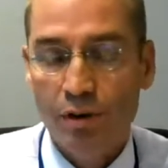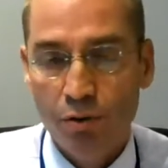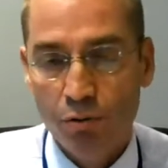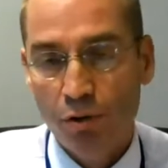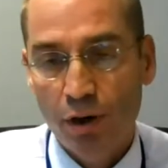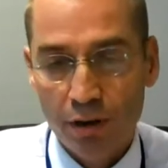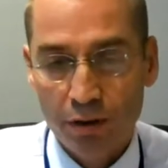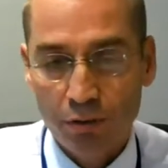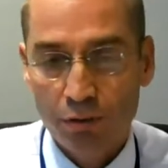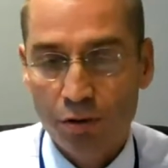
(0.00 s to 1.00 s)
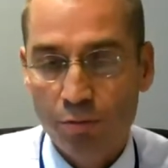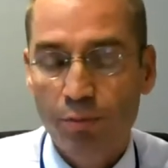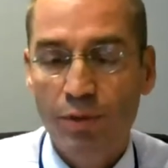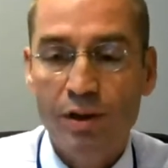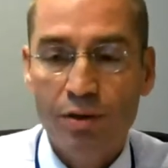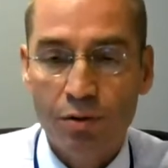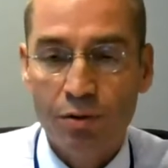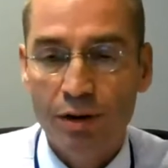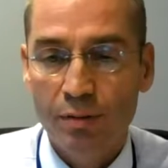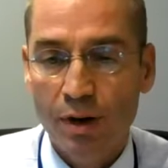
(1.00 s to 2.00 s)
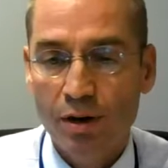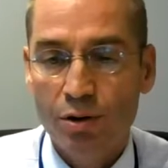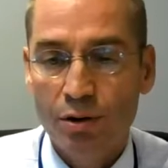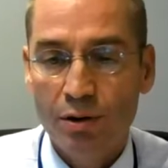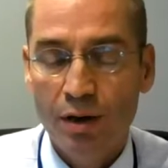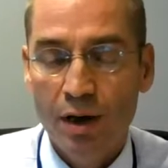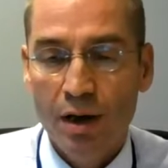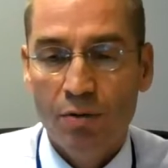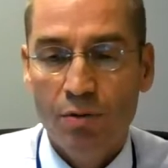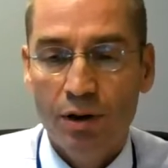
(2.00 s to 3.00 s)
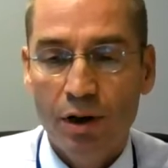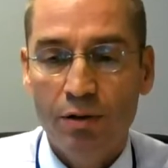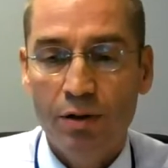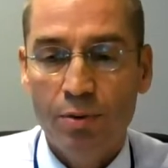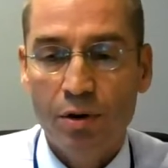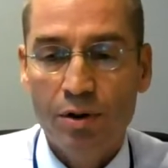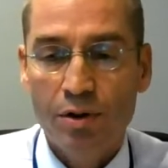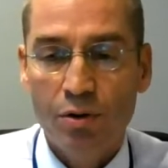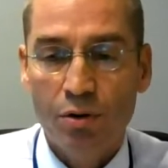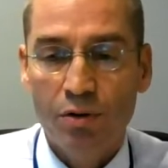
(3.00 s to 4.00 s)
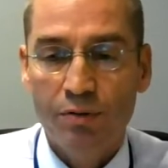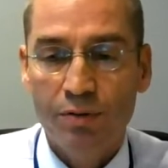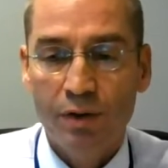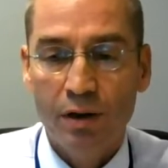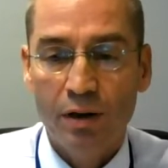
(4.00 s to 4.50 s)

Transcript: as you and Honorable Minister already mentioned, we're now in the process of